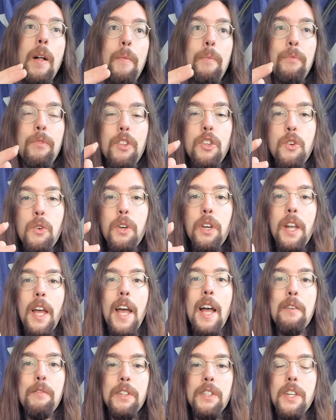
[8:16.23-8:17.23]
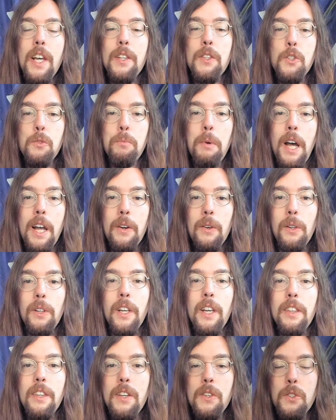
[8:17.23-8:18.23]
You can have a death
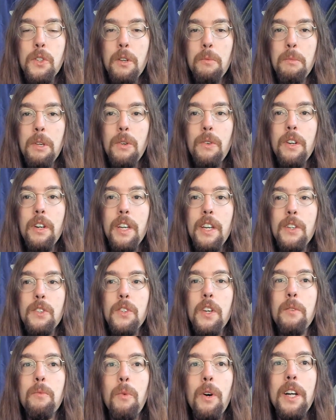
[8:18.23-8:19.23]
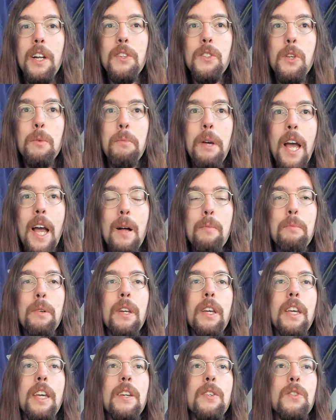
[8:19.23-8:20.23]
spiral in these communities, and what ends up
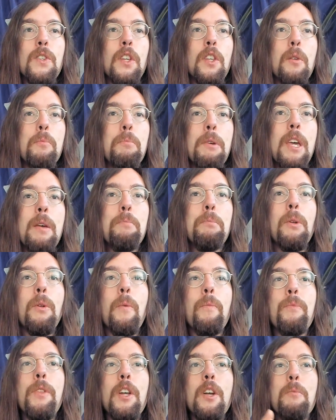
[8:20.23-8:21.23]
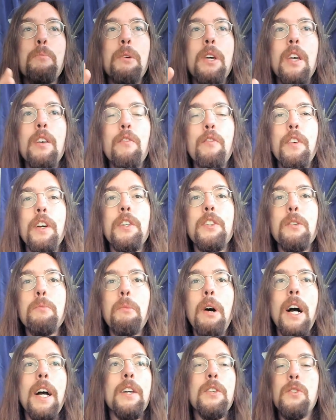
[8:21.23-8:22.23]
happening is that the people that are being
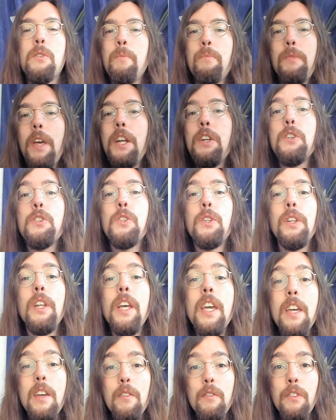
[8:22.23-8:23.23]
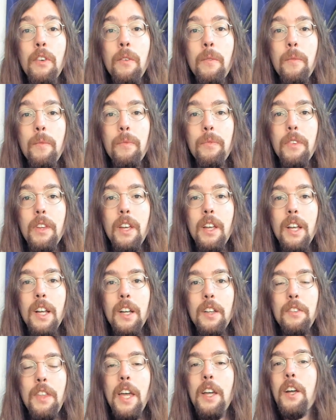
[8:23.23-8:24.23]
victimized, they just leave.
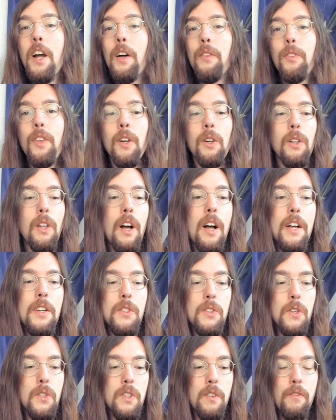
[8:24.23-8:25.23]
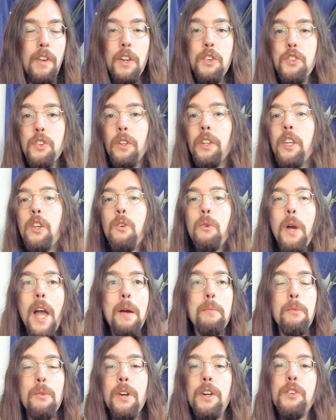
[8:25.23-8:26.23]
They cut their losses. Eventually, you
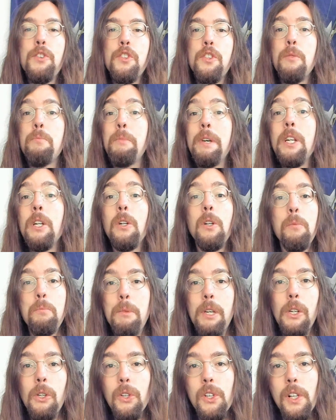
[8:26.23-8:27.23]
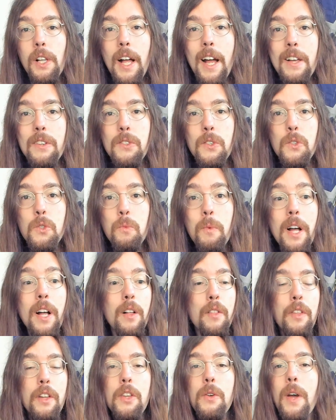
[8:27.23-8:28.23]
hemorrhage the middle class as
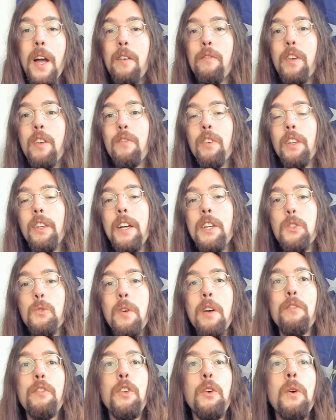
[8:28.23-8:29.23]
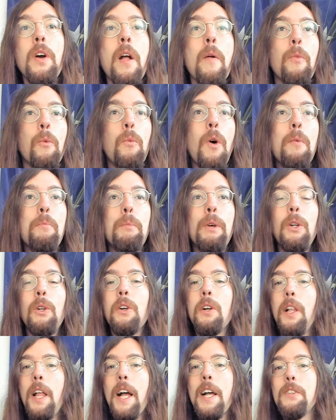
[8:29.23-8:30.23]
well. Then you have even less revenue. What middle
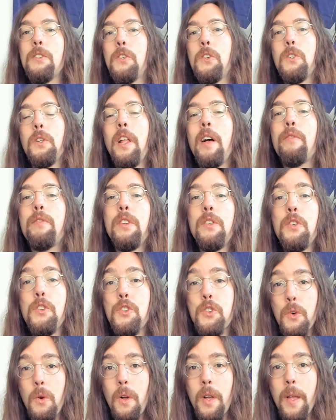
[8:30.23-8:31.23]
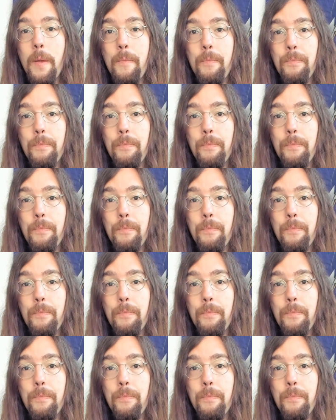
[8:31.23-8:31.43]
class is left in Detroit?